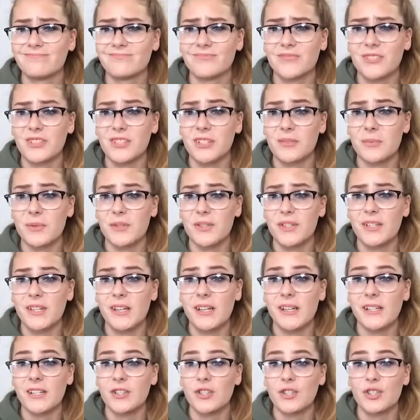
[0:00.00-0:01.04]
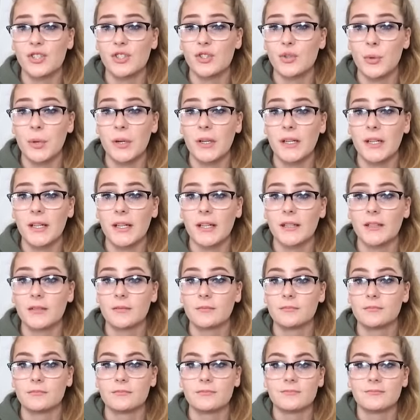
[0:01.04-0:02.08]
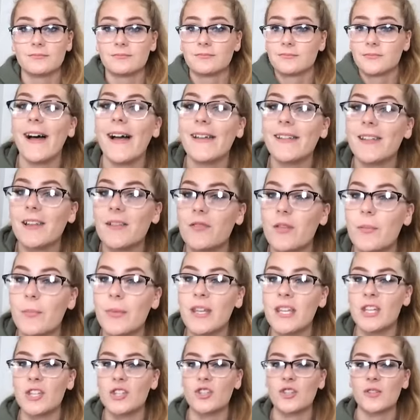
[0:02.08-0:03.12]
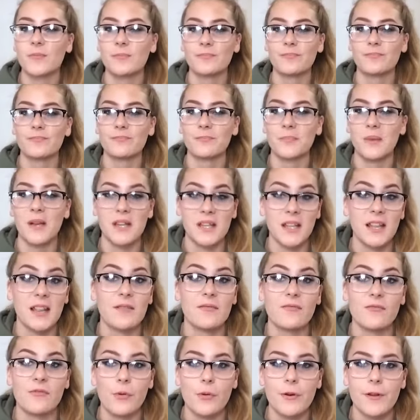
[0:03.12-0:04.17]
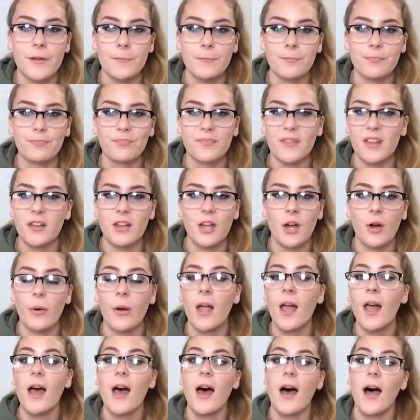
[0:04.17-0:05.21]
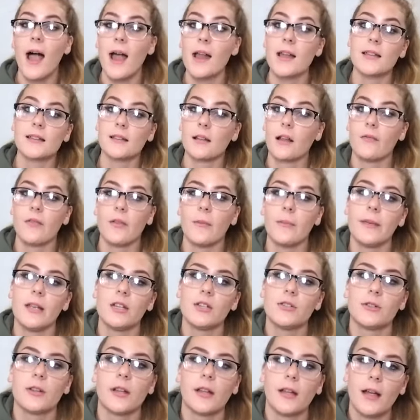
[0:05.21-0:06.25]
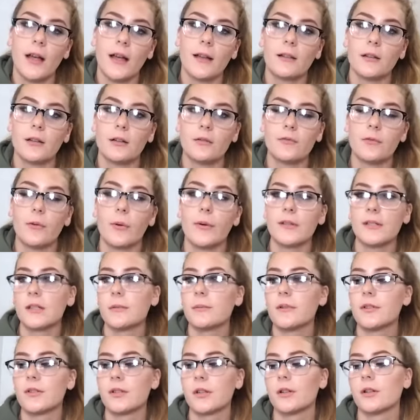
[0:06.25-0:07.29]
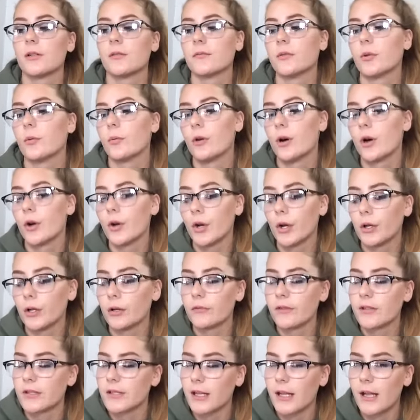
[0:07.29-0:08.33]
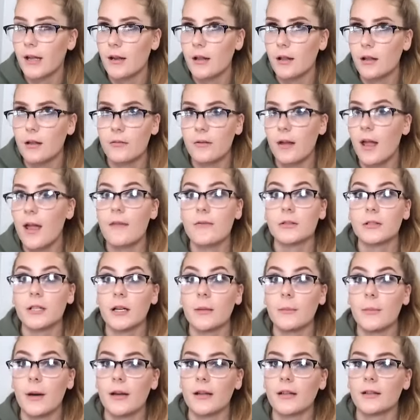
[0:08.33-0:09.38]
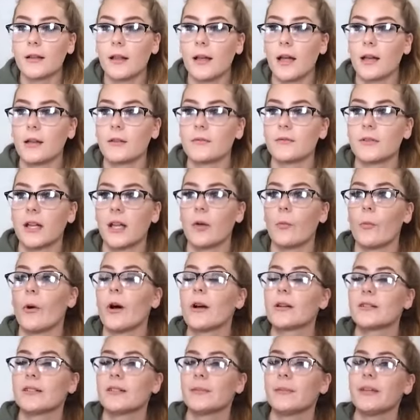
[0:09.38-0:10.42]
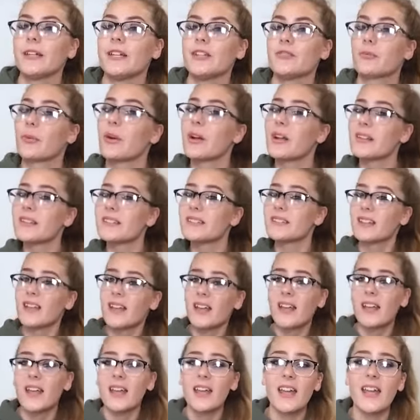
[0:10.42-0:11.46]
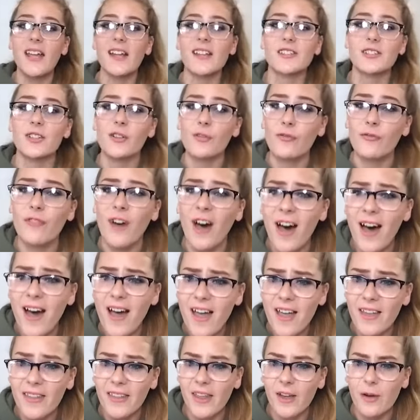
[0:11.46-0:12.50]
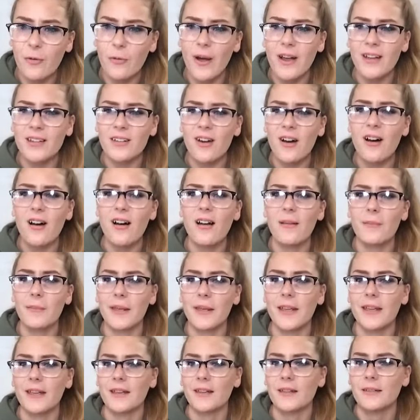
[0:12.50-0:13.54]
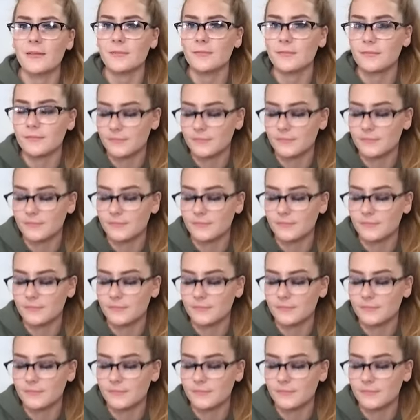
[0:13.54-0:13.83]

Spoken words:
For some reason, I didn't join again. I love the beach because I live in Florida. No, I just love the beach. Like, I love going to the beach. I love the water. I love the sand. I love everything about it. Like, I love taking walks on the beach, runs. It's so fun. Like, why not, man?